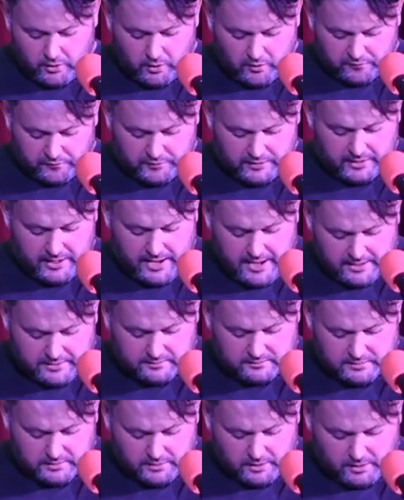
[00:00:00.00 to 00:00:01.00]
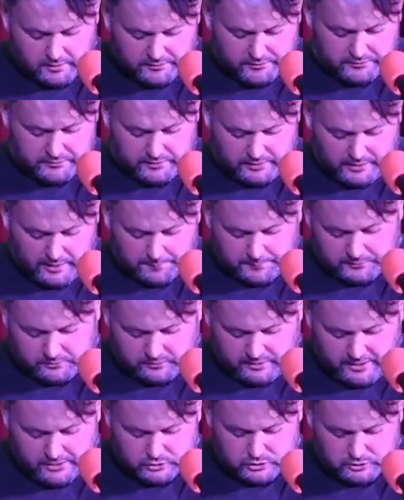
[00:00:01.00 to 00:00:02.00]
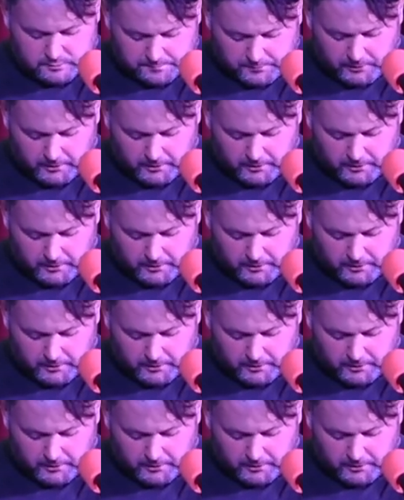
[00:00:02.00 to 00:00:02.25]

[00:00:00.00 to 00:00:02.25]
offering anything other than a potential